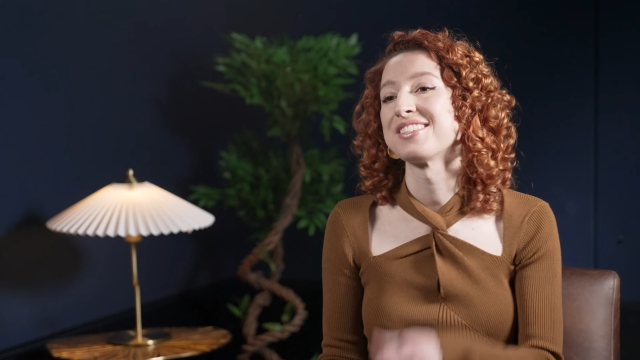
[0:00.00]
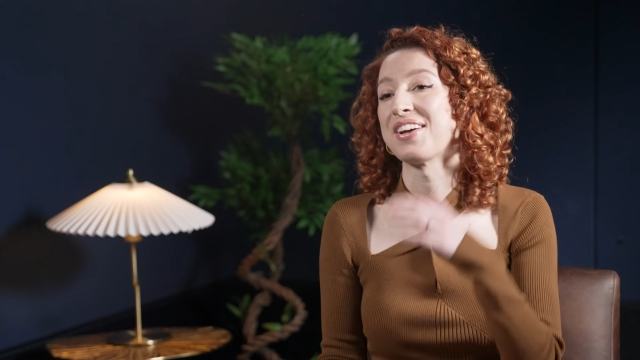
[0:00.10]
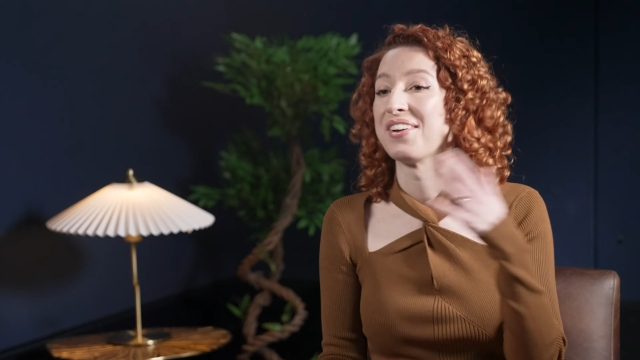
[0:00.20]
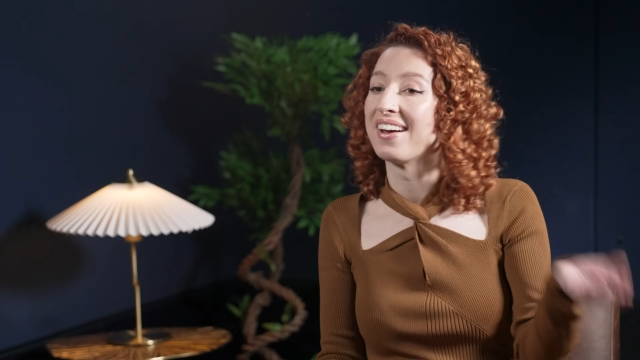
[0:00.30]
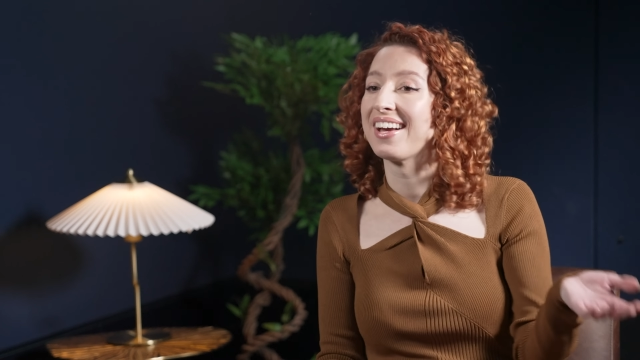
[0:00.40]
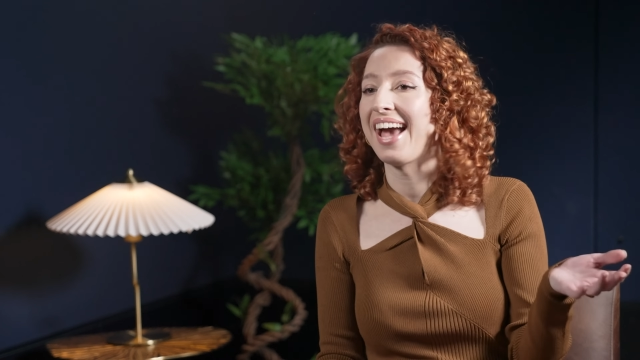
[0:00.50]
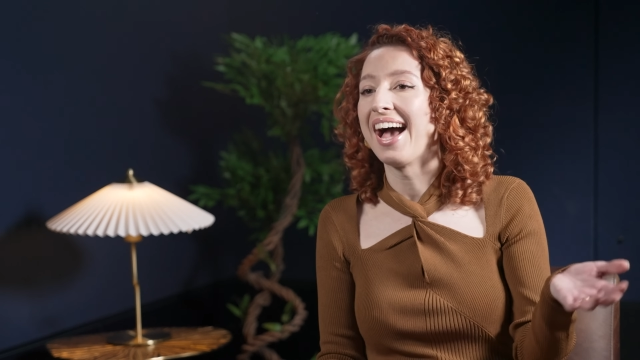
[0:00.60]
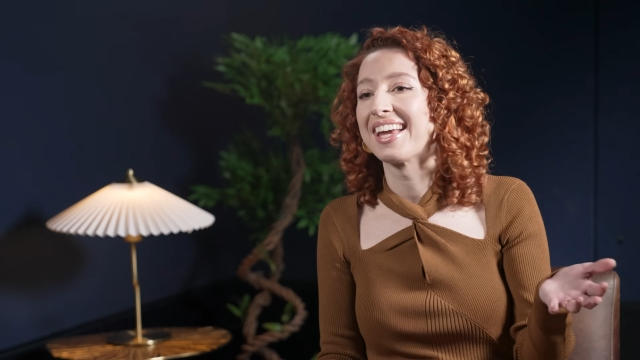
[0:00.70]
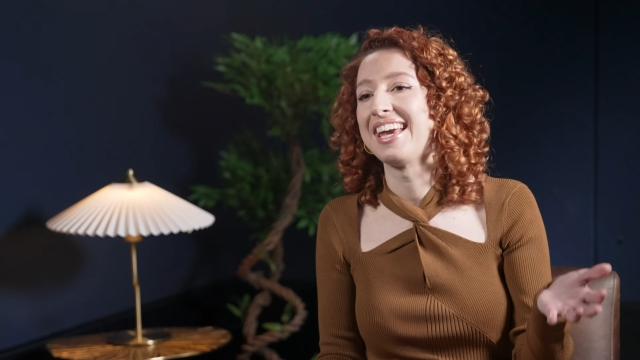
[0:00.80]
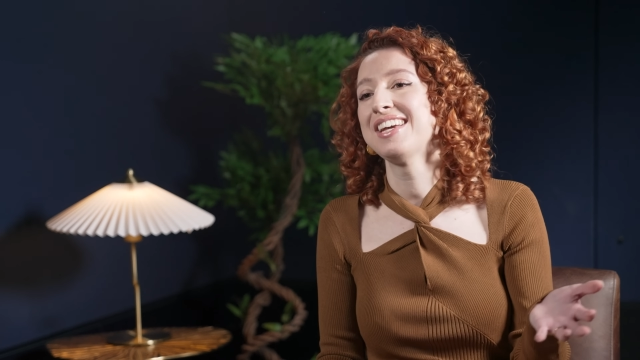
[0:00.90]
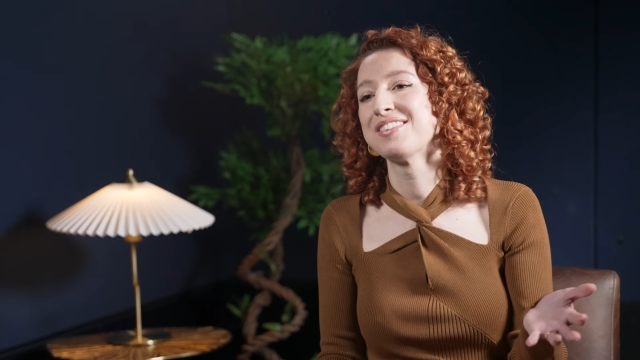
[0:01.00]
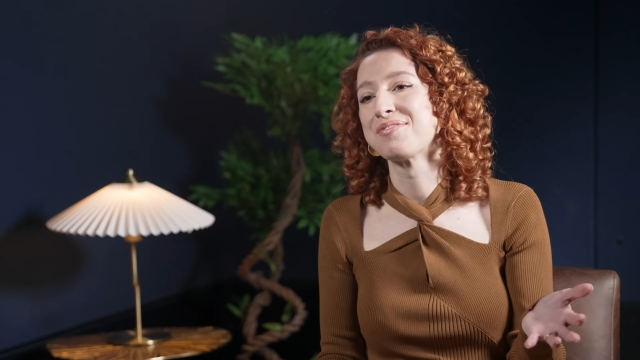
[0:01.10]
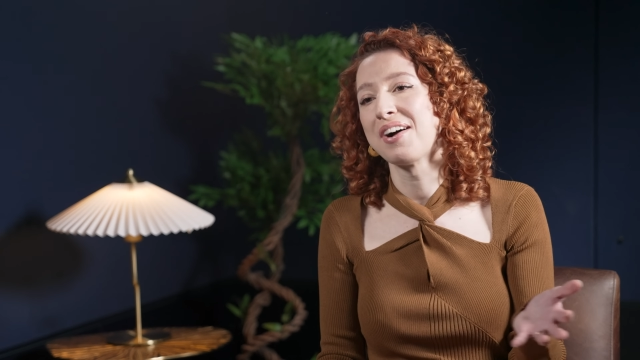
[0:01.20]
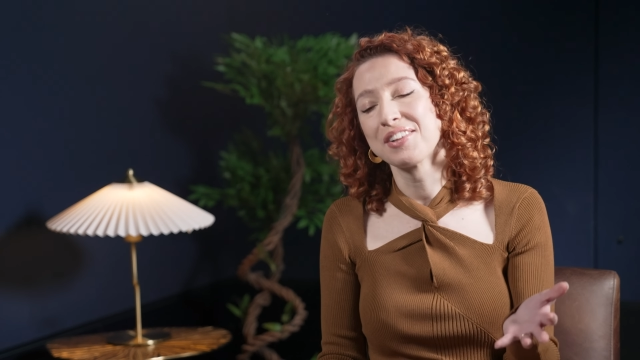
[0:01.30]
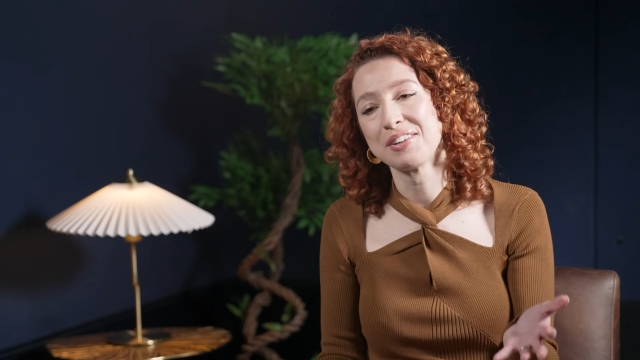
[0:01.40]
So, Caggie,
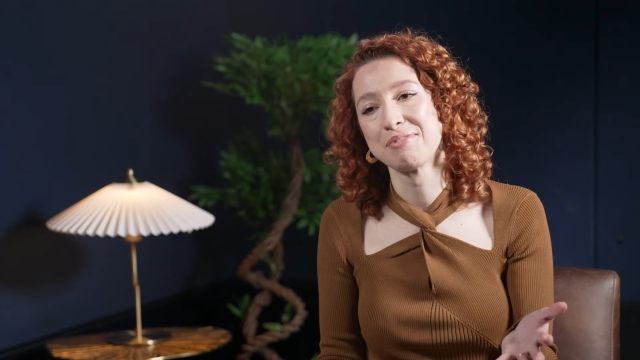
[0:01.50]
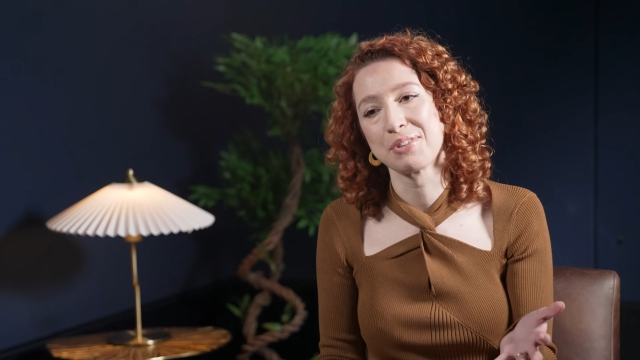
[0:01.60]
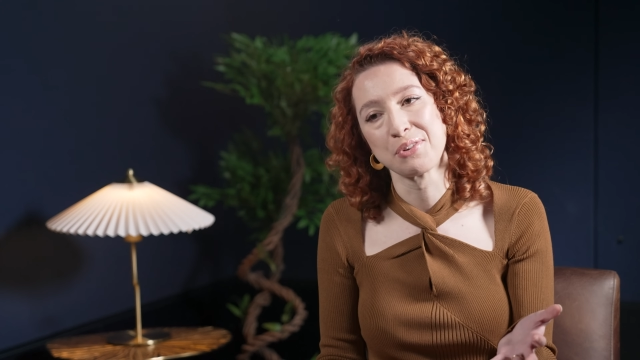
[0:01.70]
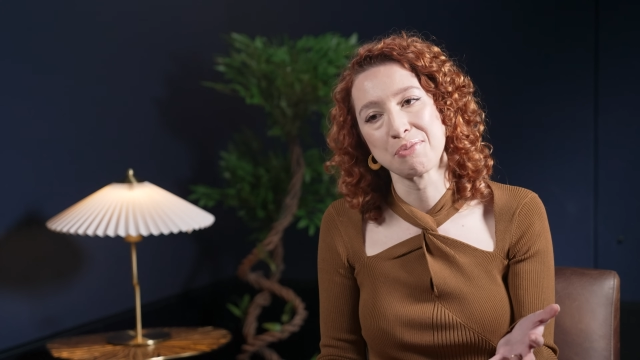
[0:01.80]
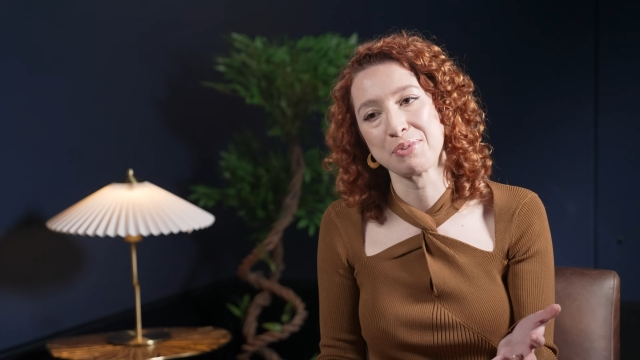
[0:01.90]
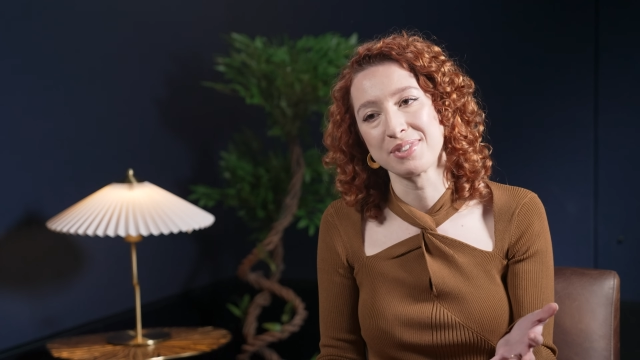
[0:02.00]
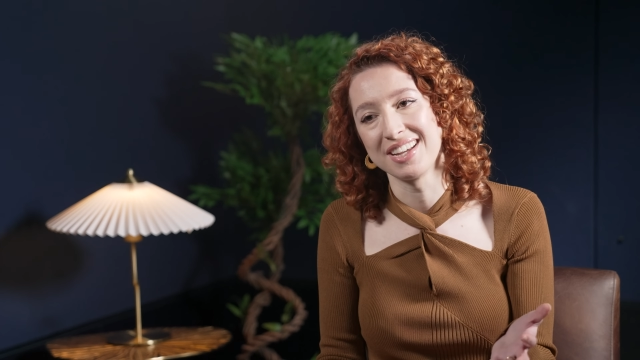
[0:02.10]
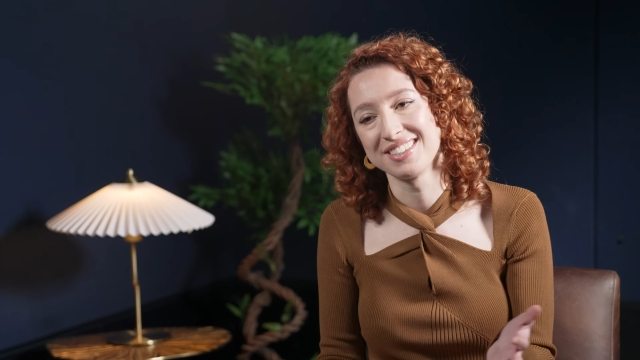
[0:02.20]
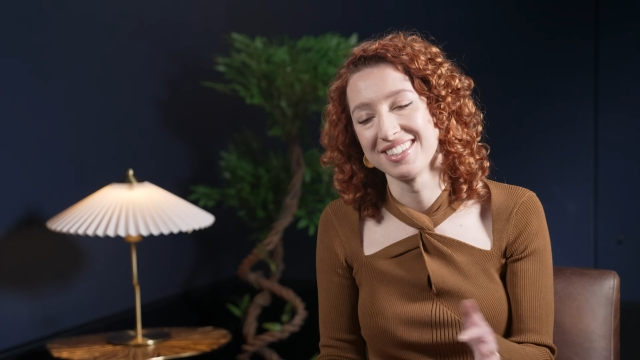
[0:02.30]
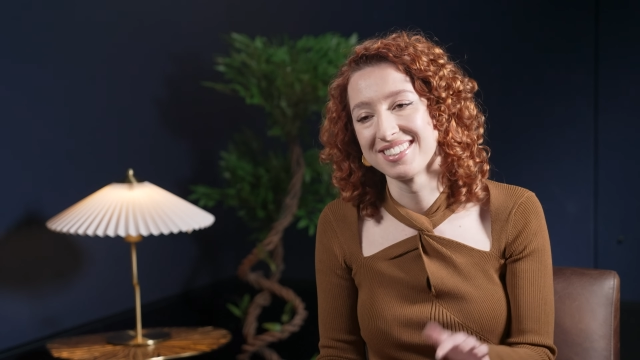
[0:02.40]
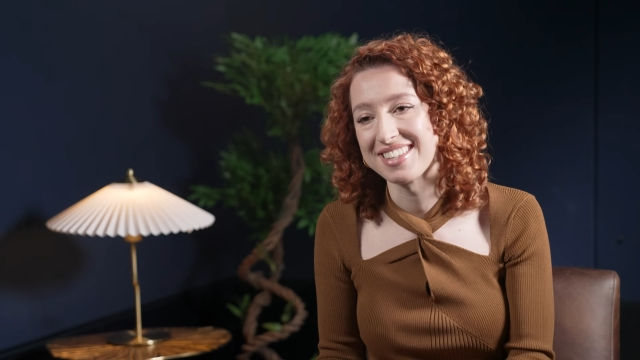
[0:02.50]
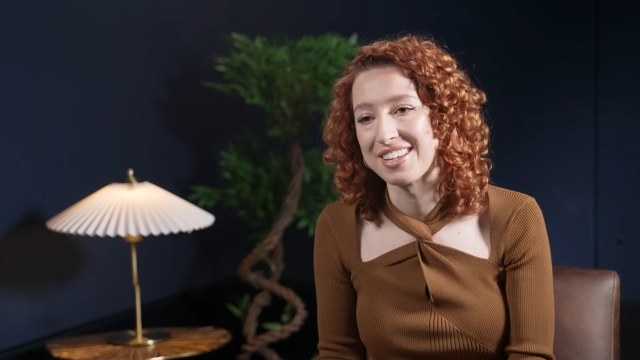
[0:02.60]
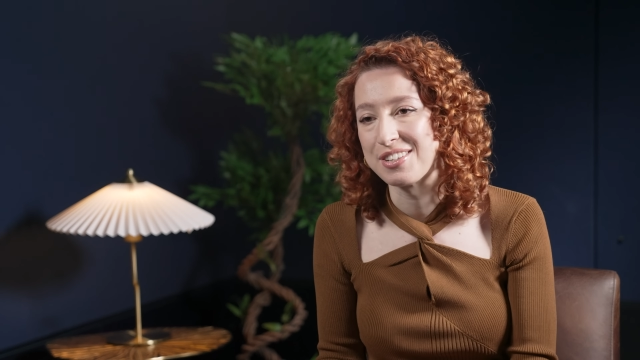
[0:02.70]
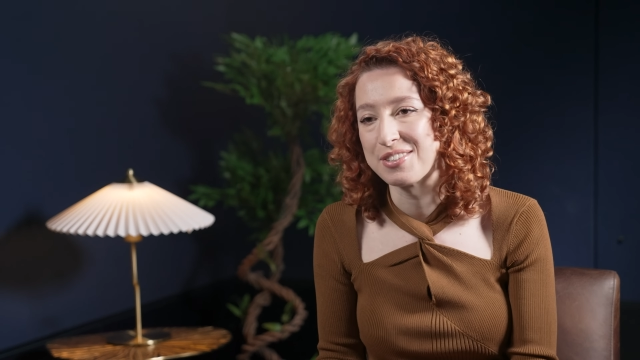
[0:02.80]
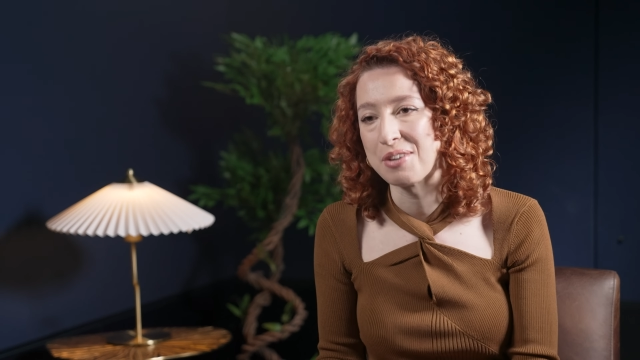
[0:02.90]
welcome to Audible Sessions.
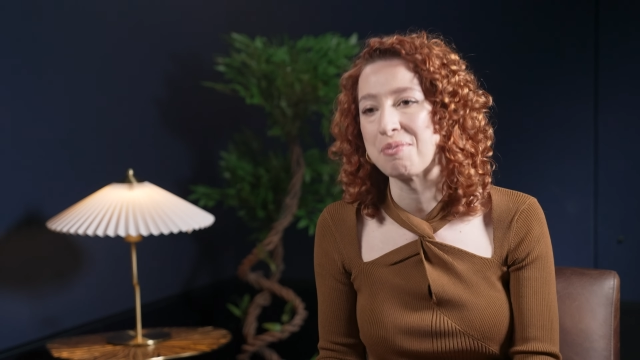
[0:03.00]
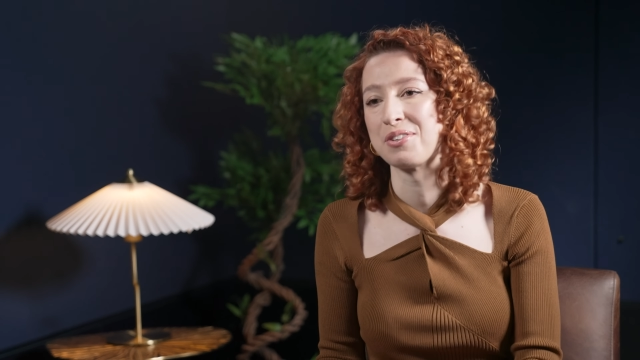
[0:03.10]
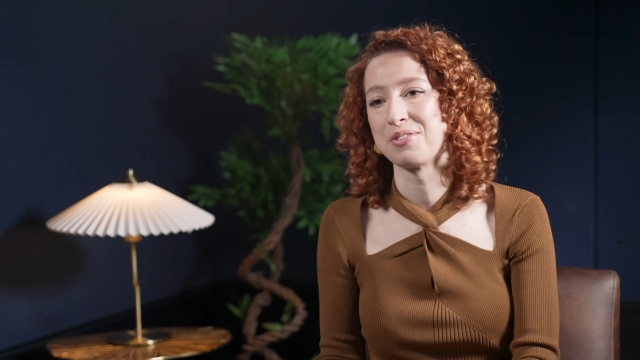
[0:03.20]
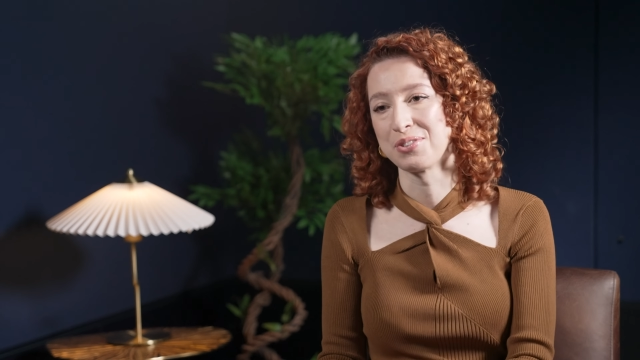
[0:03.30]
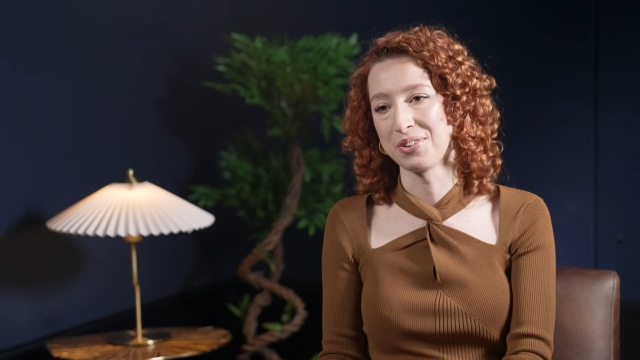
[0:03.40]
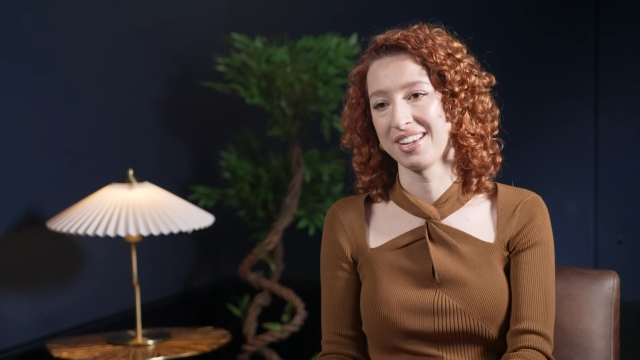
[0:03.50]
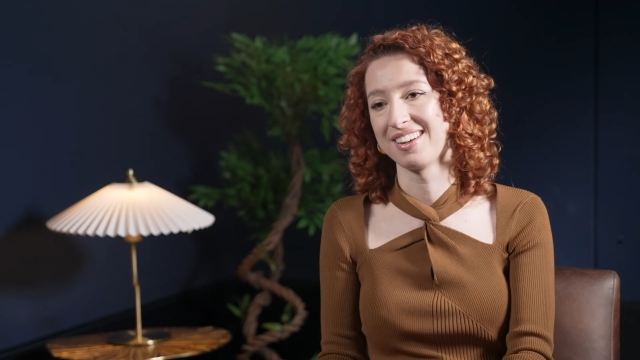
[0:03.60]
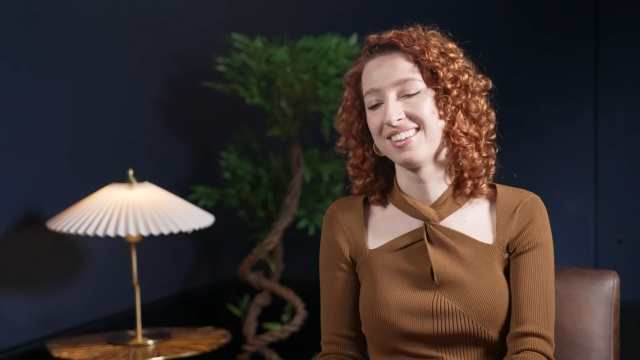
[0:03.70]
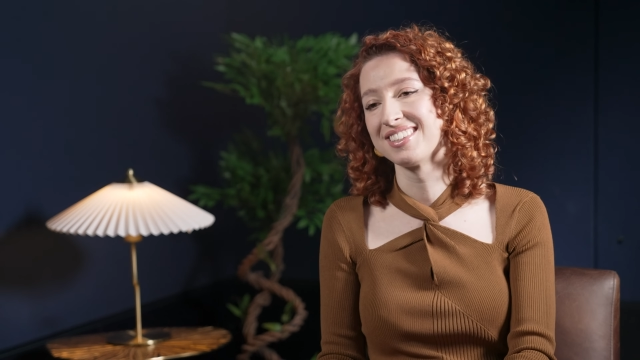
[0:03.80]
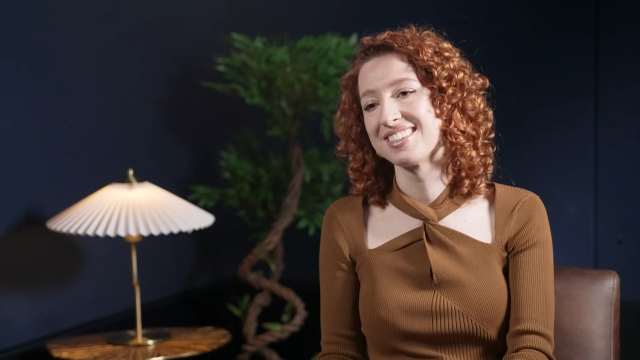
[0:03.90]
Thank you so much for joining oh, us.